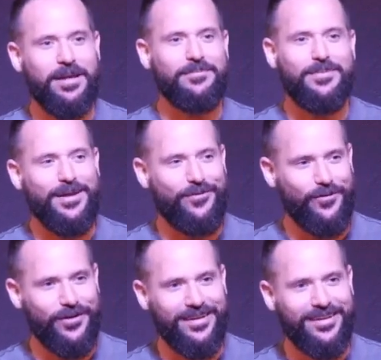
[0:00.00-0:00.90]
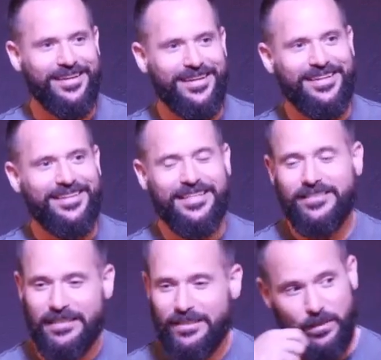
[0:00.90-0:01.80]
be better for you. This,
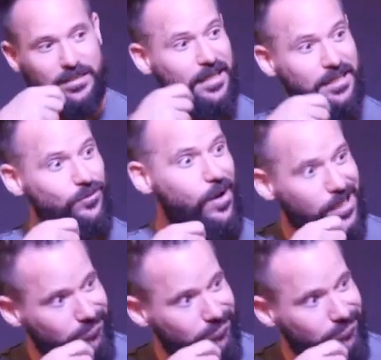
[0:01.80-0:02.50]
these weeds taste great.